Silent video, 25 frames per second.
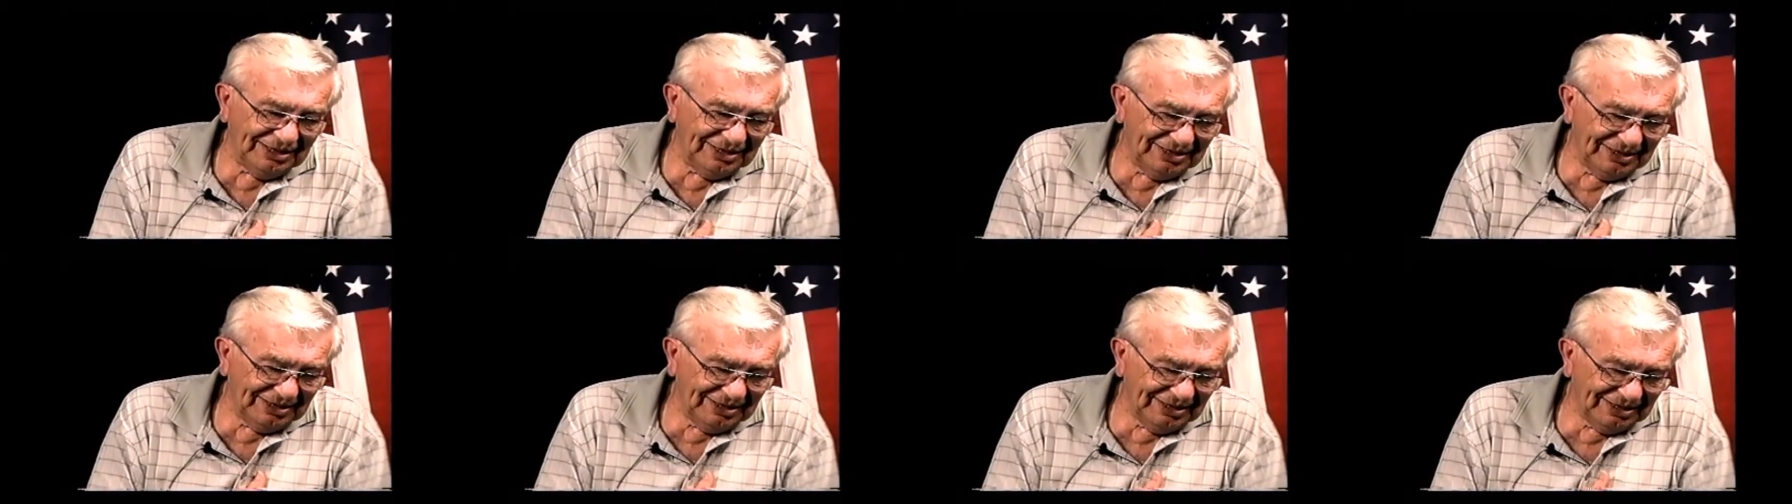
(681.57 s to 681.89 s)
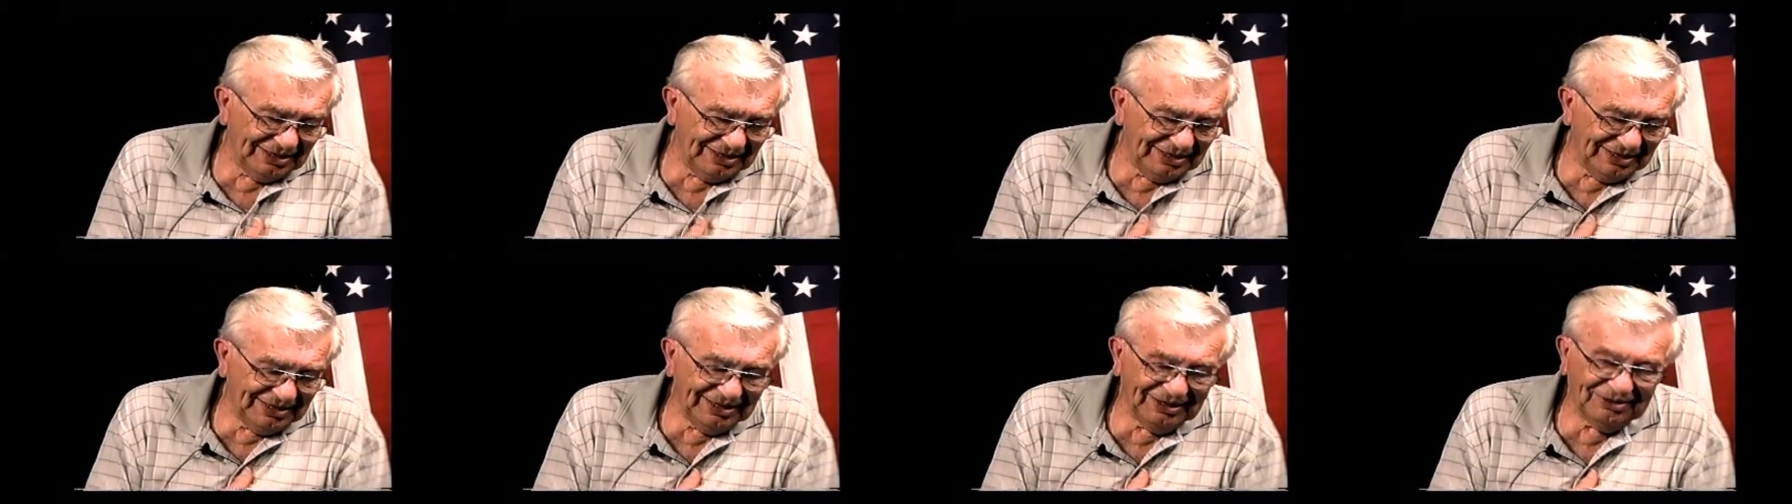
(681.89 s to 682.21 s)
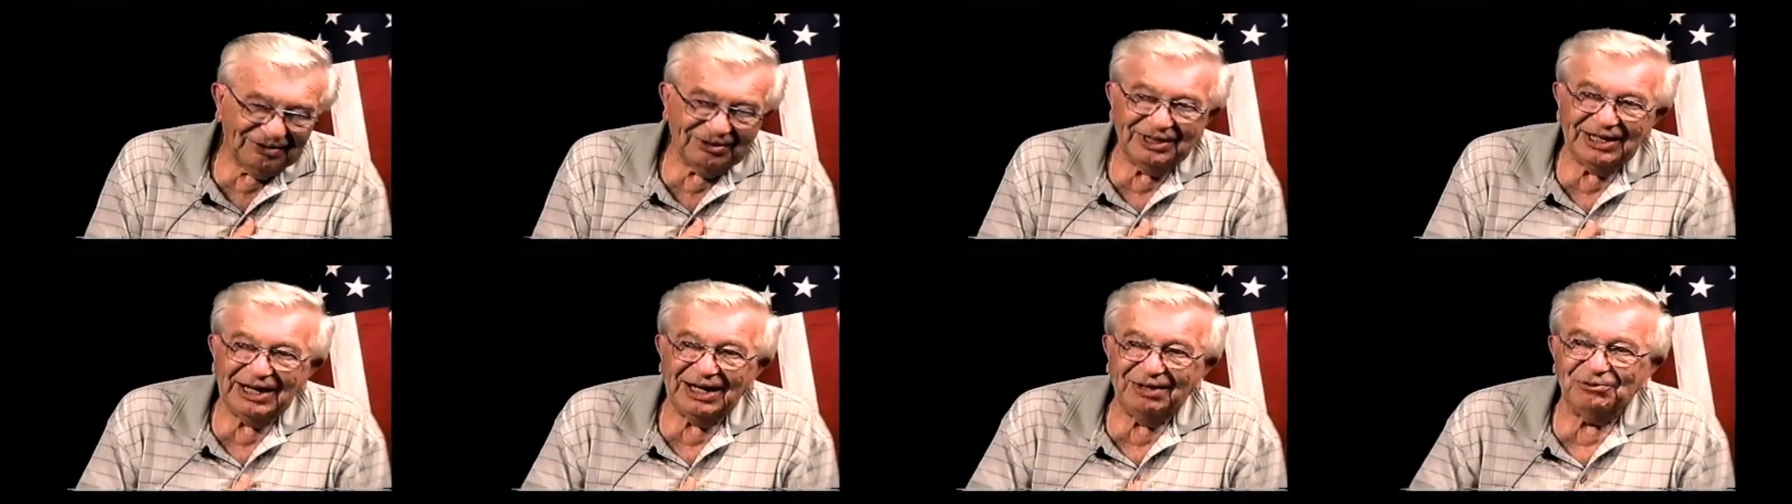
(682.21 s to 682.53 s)
We
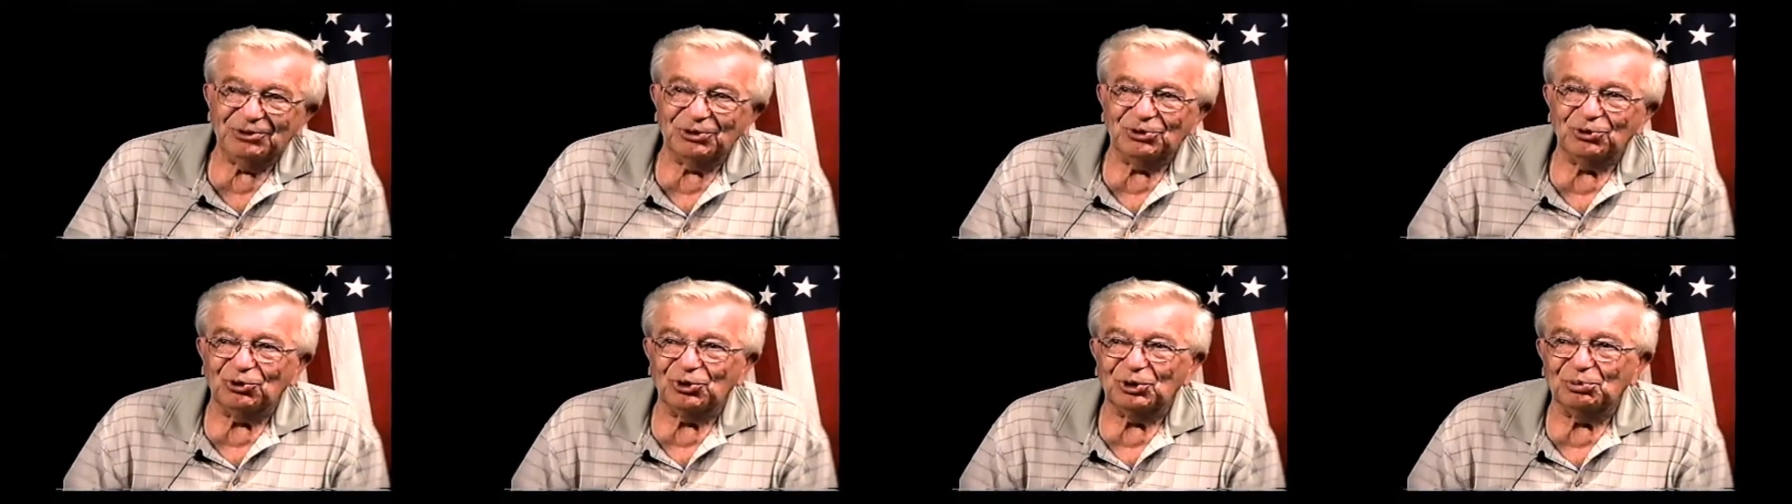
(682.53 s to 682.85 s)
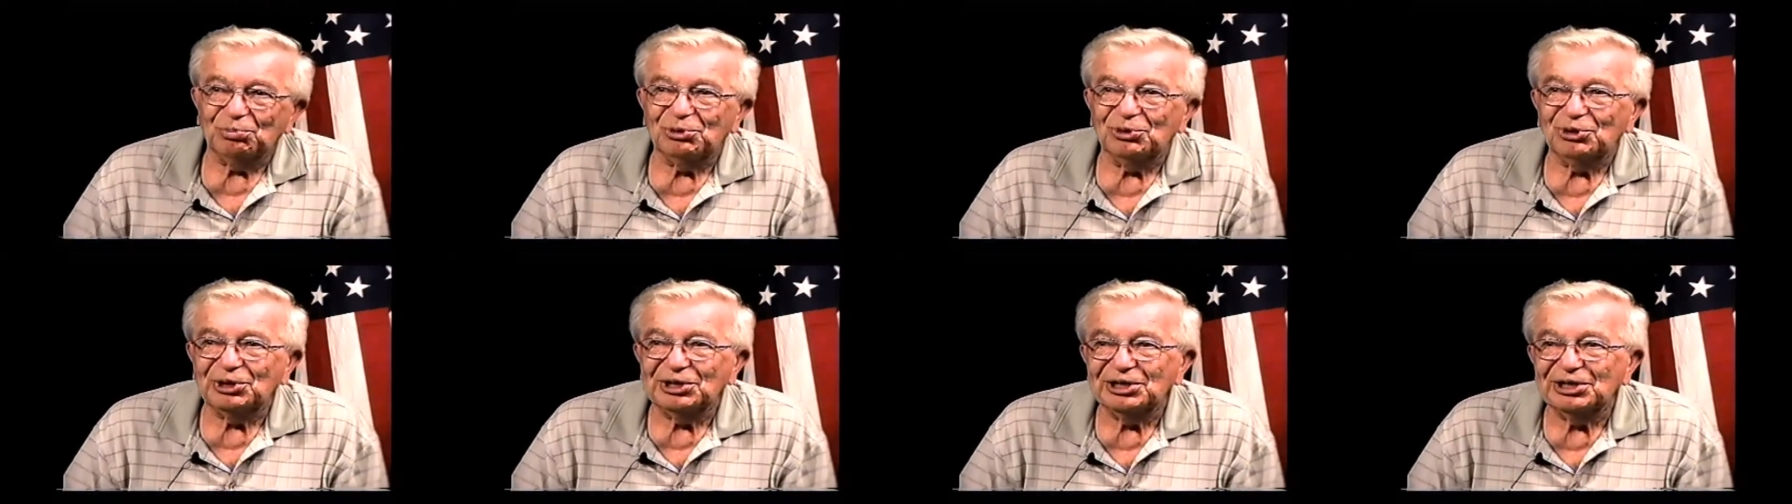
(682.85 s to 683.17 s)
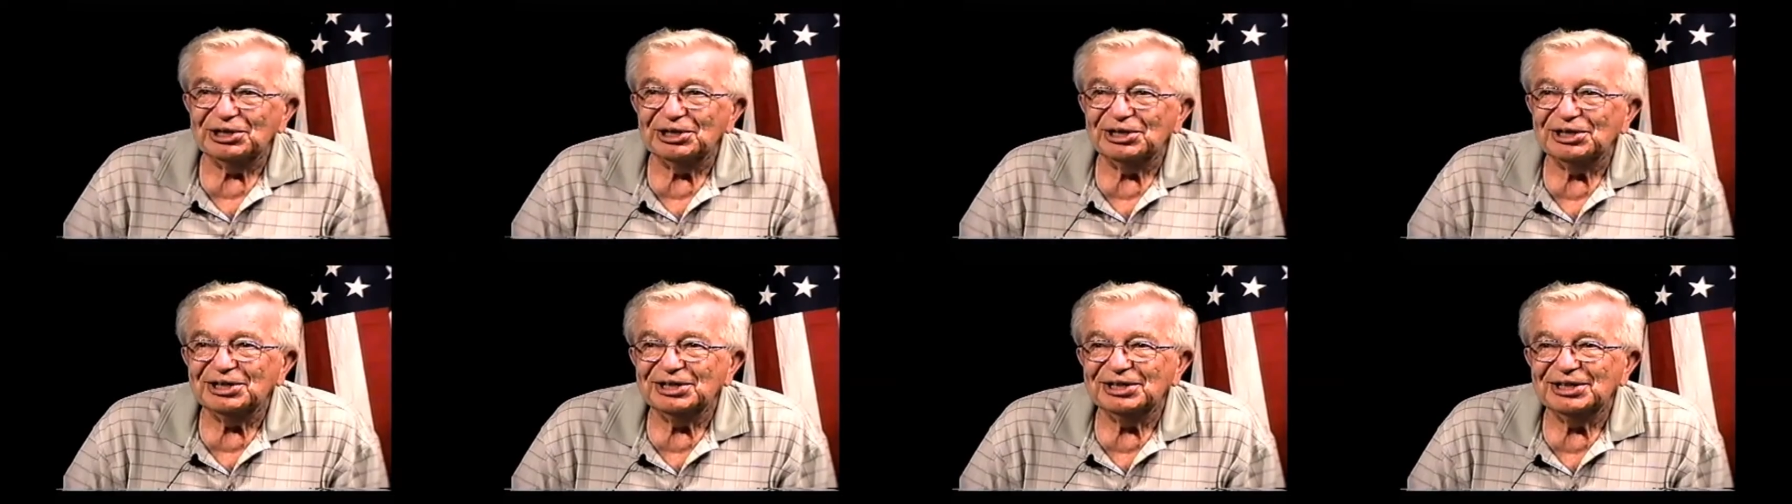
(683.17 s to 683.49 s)
didn't have to go to
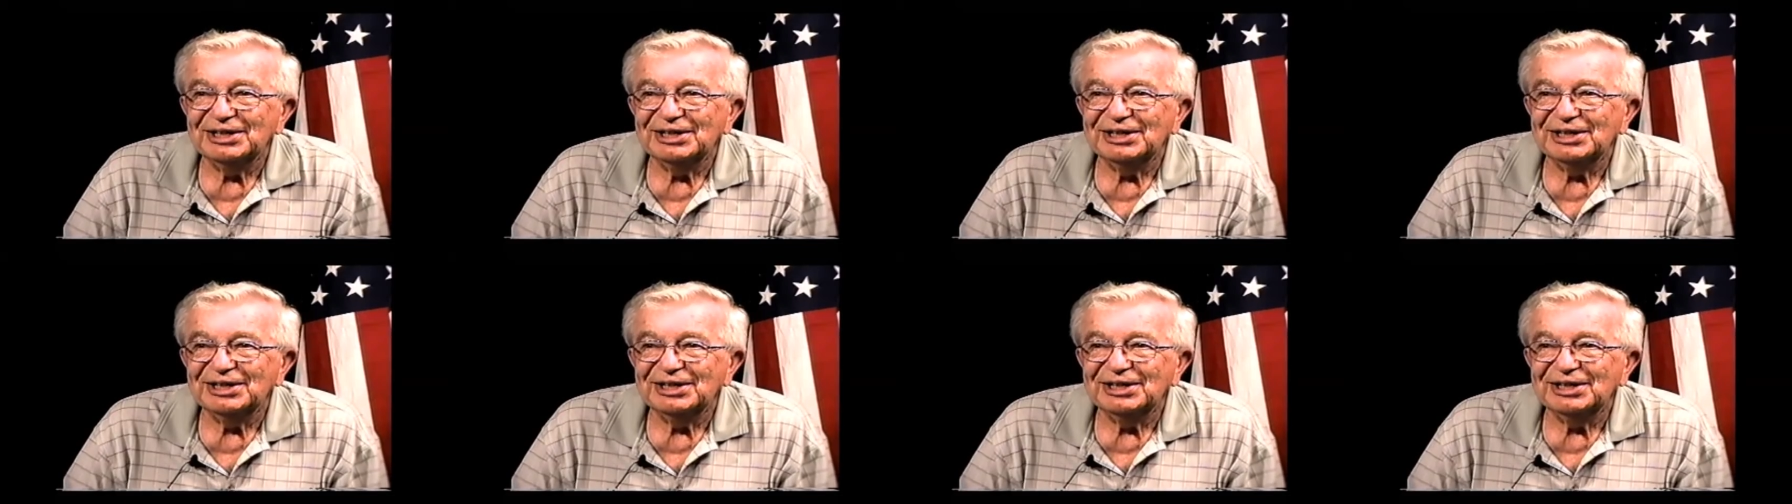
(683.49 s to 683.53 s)
Berlin.